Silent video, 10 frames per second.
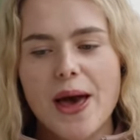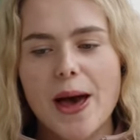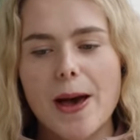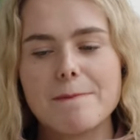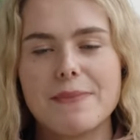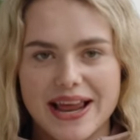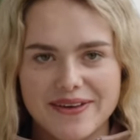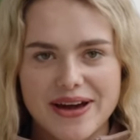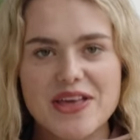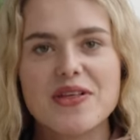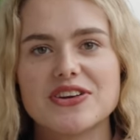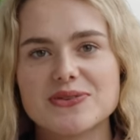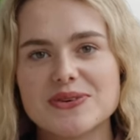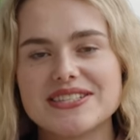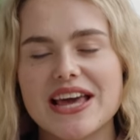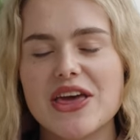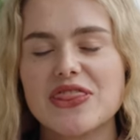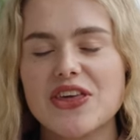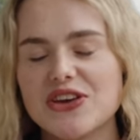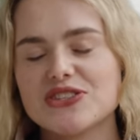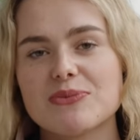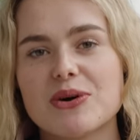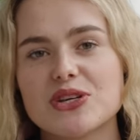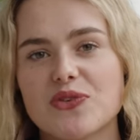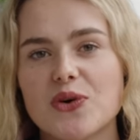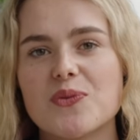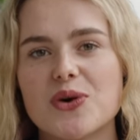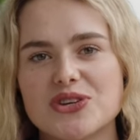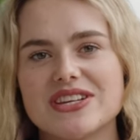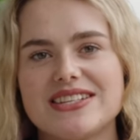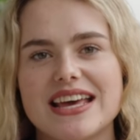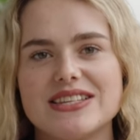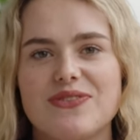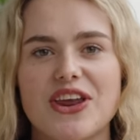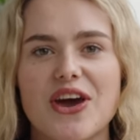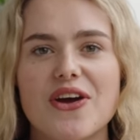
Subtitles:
But anyway, I just wanted to say thank you so much for watching today's video.